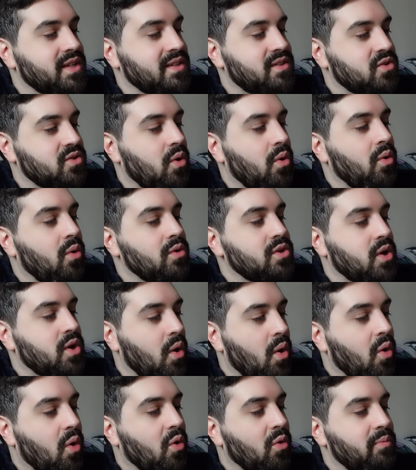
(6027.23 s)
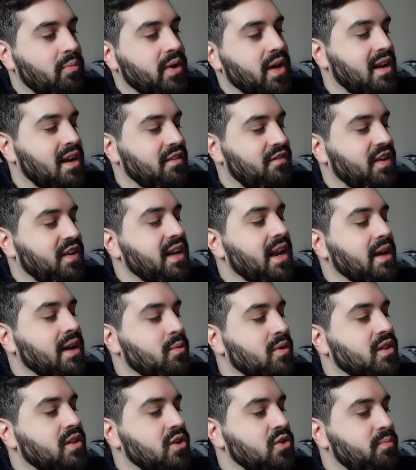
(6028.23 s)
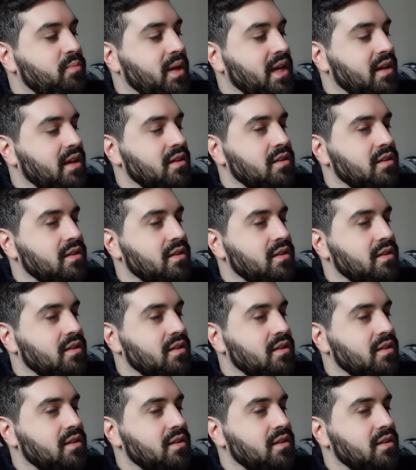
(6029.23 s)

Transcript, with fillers: It's called Hope. And I feel like with Luffy,